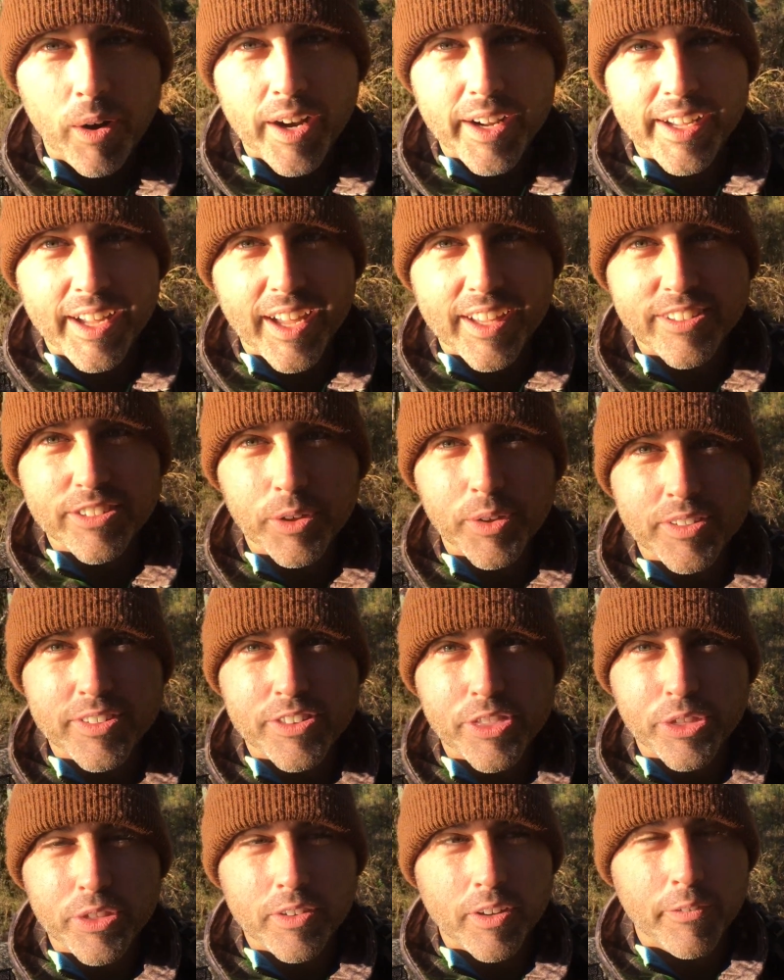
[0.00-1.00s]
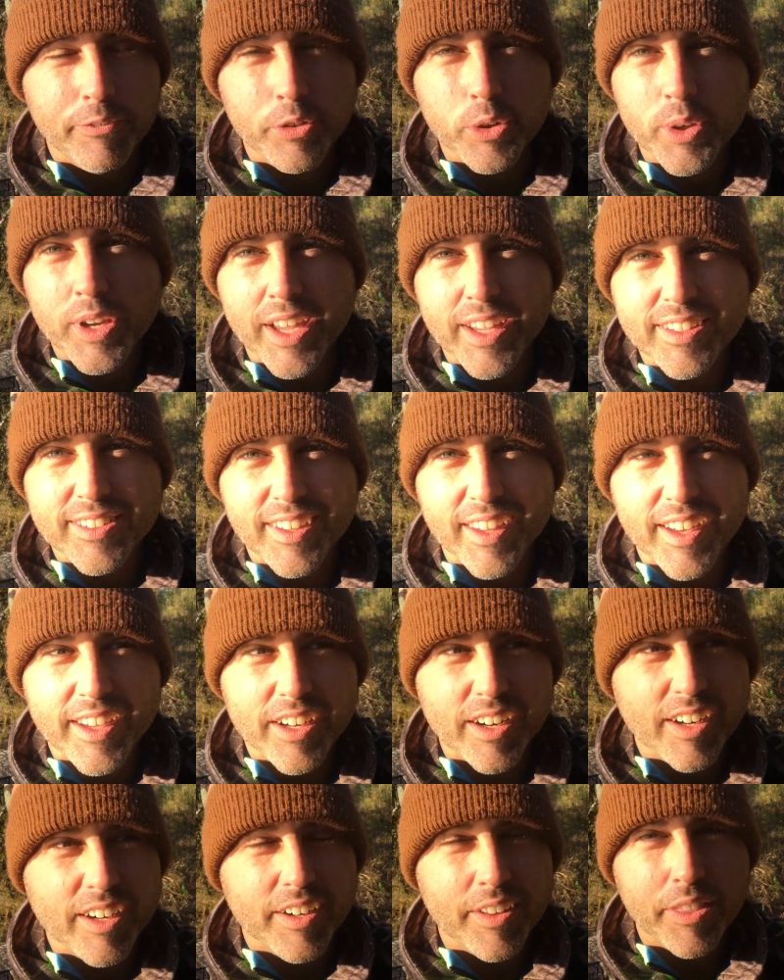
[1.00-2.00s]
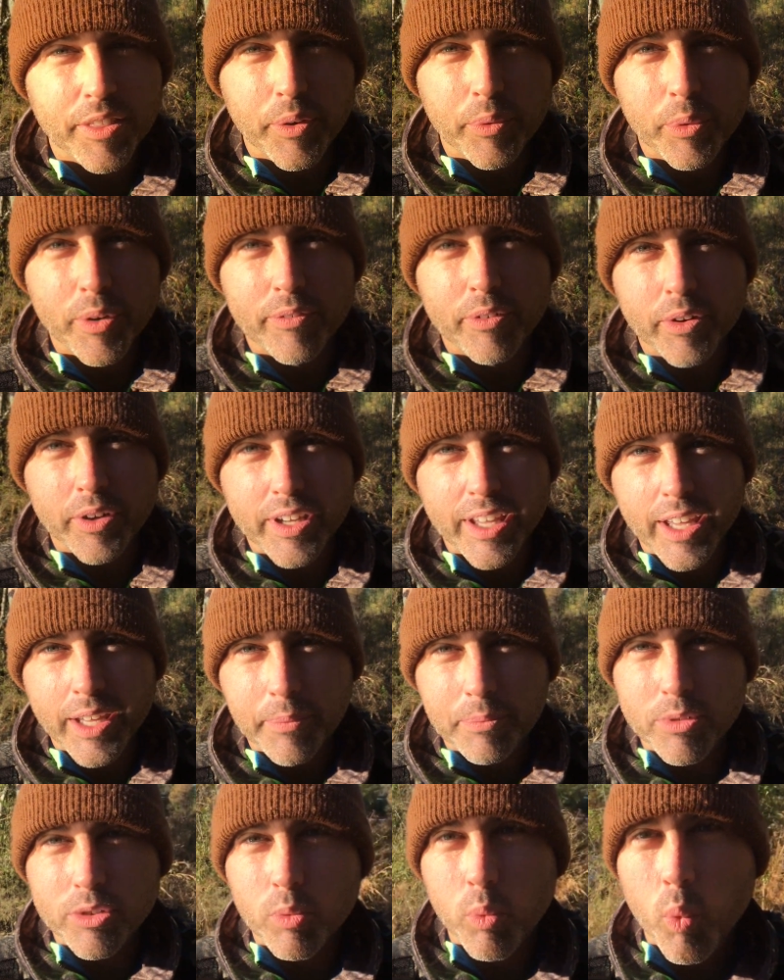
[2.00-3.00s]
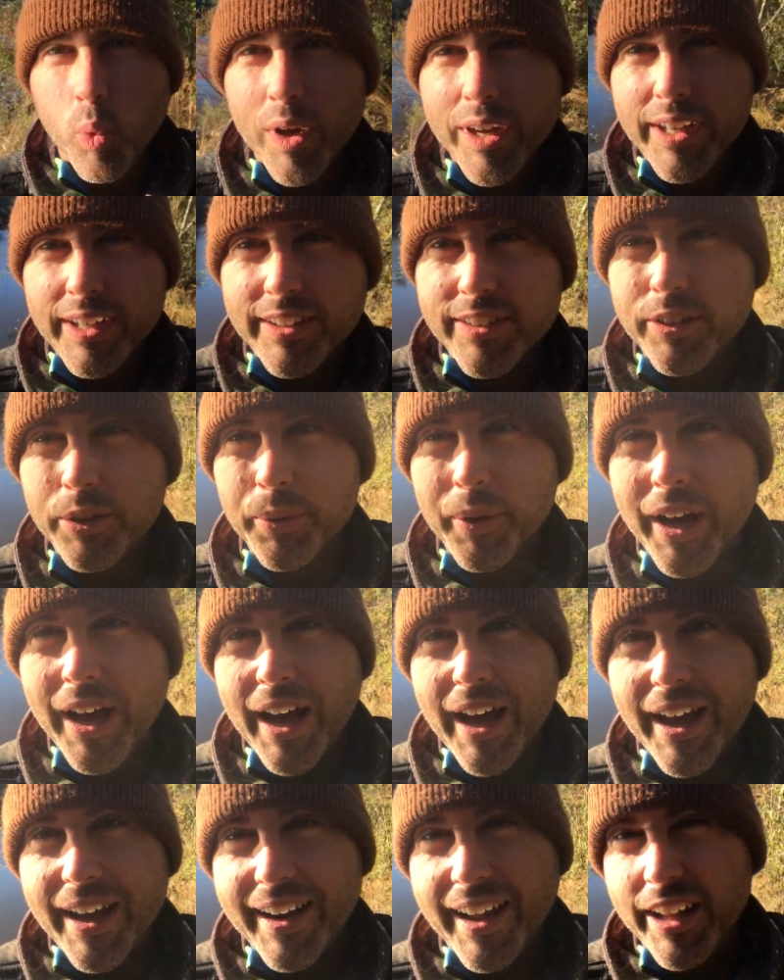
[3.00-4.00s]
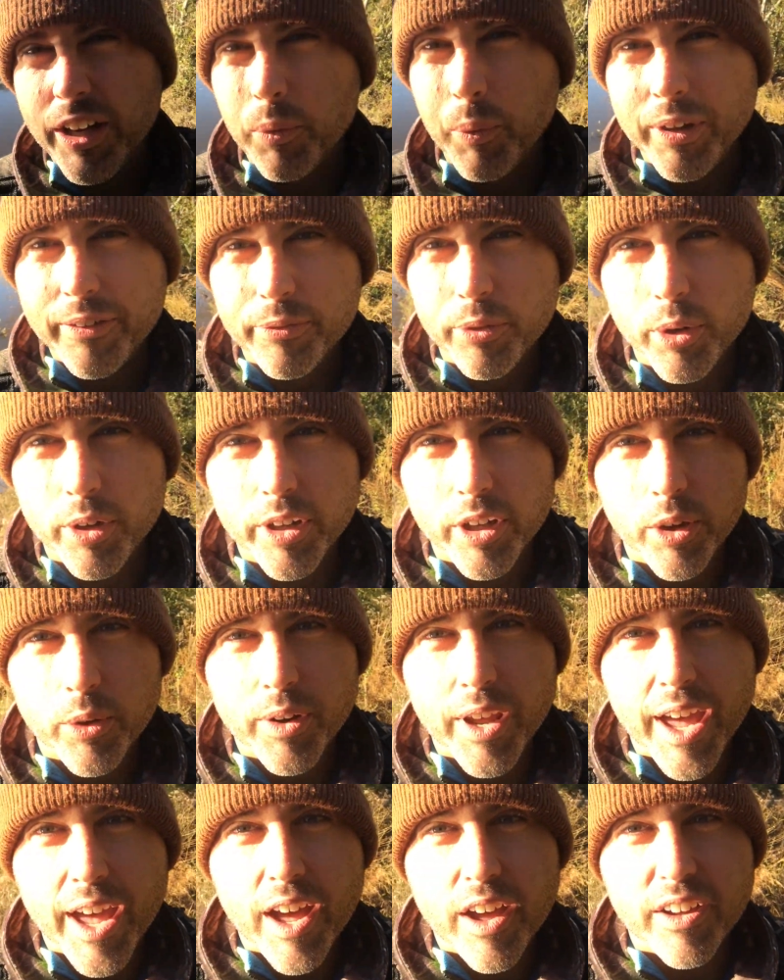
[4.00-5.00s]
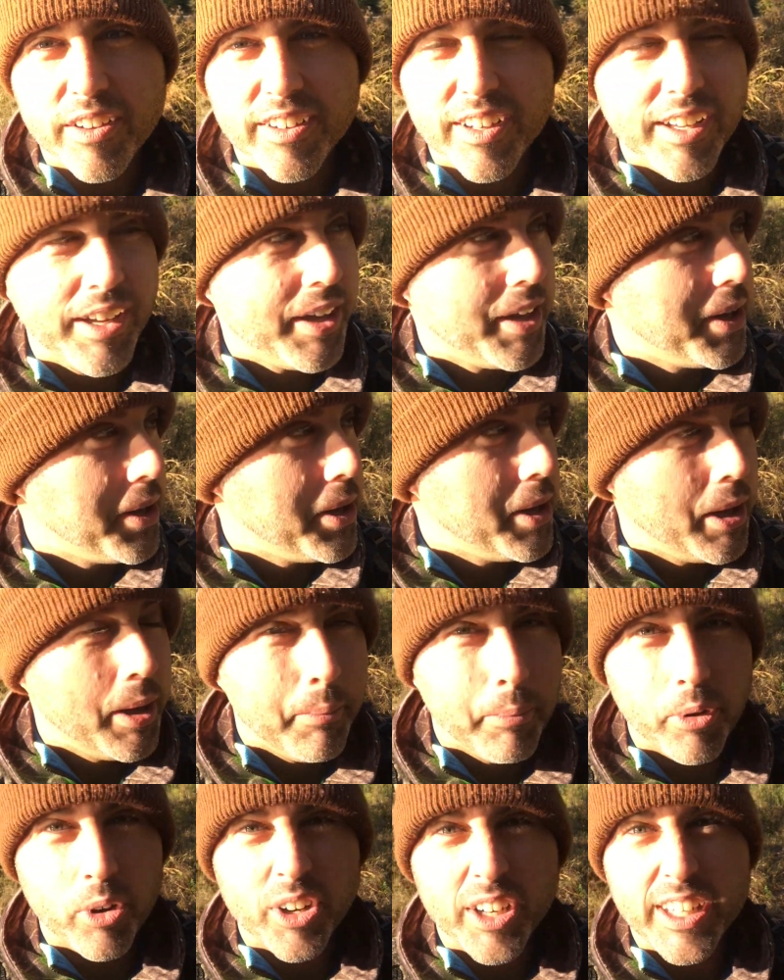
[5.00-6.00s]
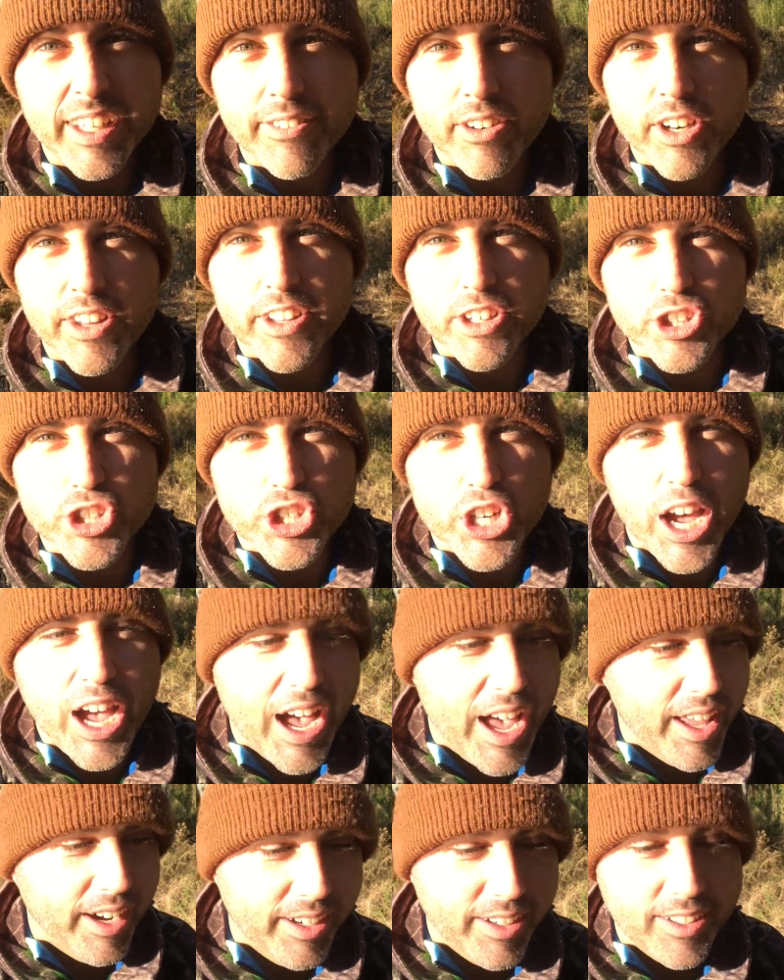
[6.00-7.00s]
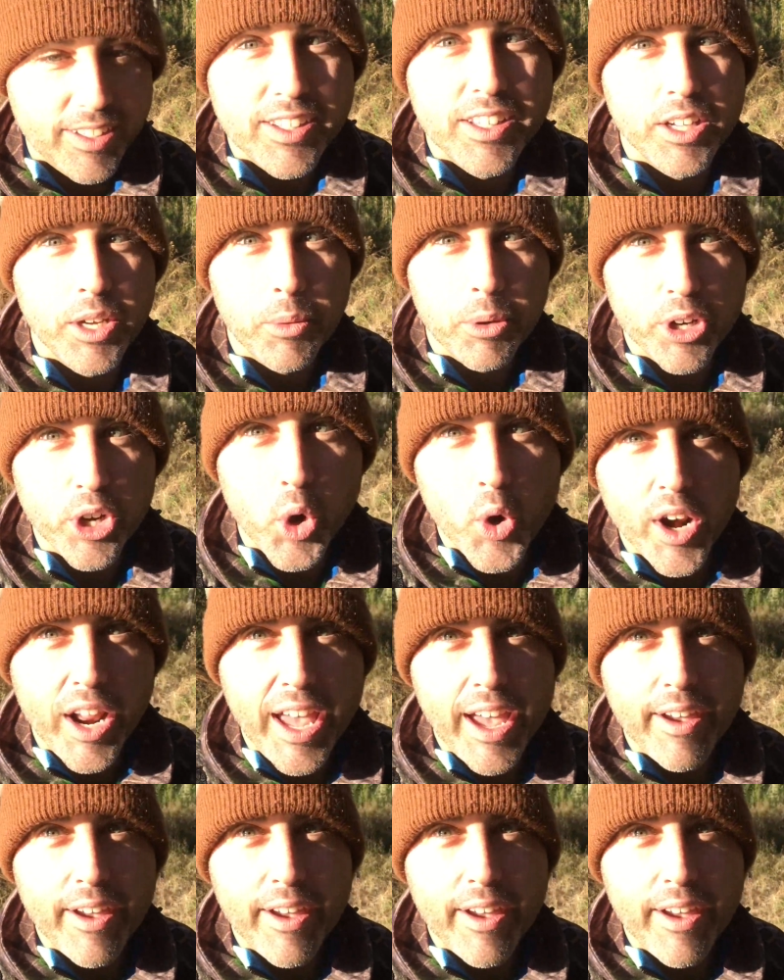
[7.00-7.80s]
right, guys, so it's a few days later. The river came way too high and I had to wait for it to go down. We're gonna give it another shot. We're going